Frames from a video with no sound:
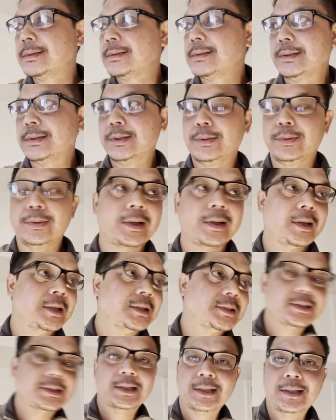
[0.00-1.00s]
You know
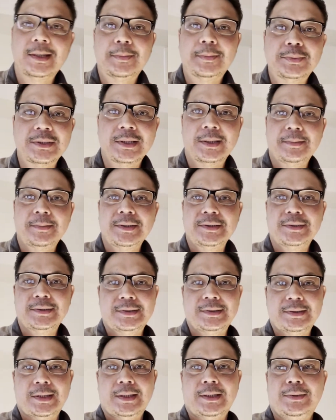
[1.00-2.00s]
guys, I have something to
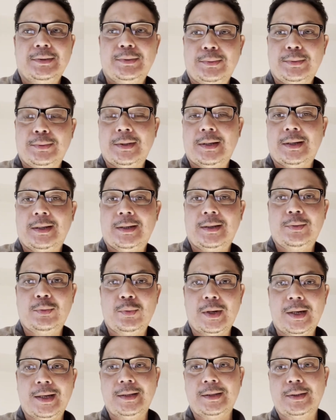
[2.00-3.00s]
tell you. A
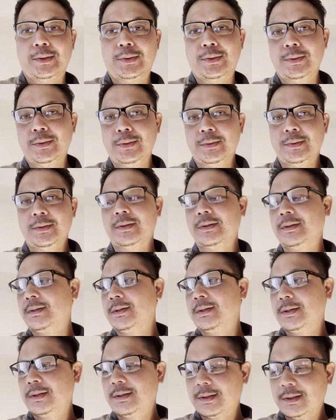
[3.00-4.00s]
while ago,
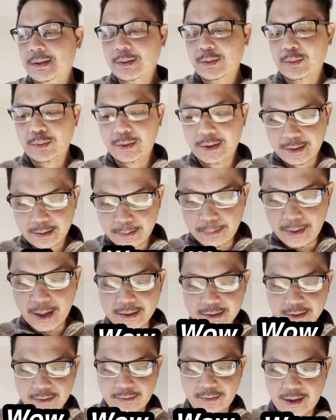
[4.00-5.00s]
when the
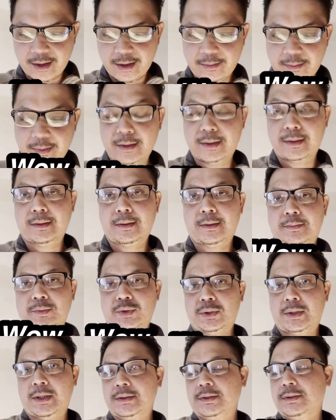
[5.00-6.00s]
box arrived and I'm
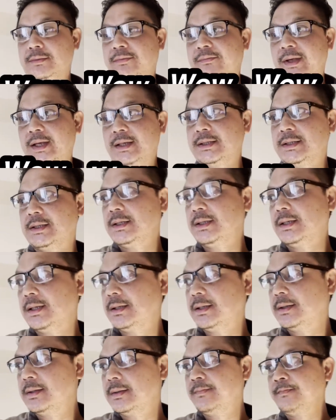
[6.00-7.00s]
trying to fix it,
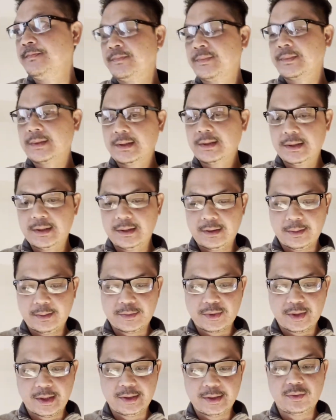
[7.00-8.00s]
you know, I'm
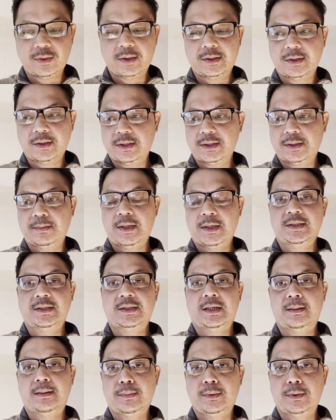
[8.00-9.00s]
trying to attach my
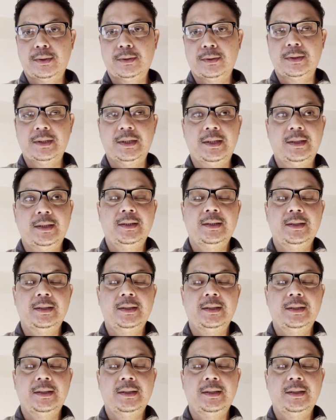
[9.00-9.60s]
cell phone on it